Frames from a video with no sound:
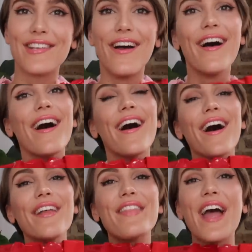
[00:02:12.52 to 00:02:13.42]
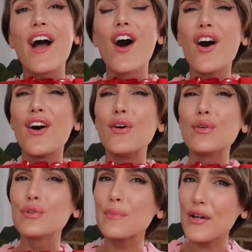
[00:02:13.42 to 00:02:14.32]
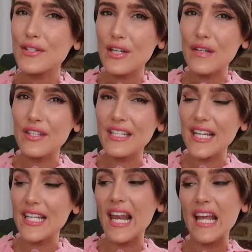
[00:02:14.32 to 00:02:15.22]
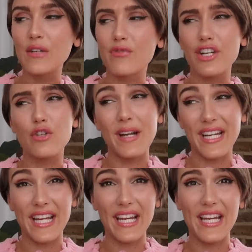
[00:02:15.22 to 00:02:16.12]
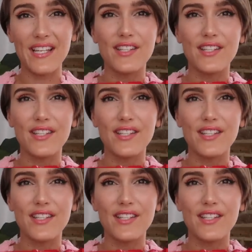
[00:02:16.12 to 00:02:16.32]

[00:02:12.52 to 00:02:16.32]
they are almost over the knee. They're like reach my knee.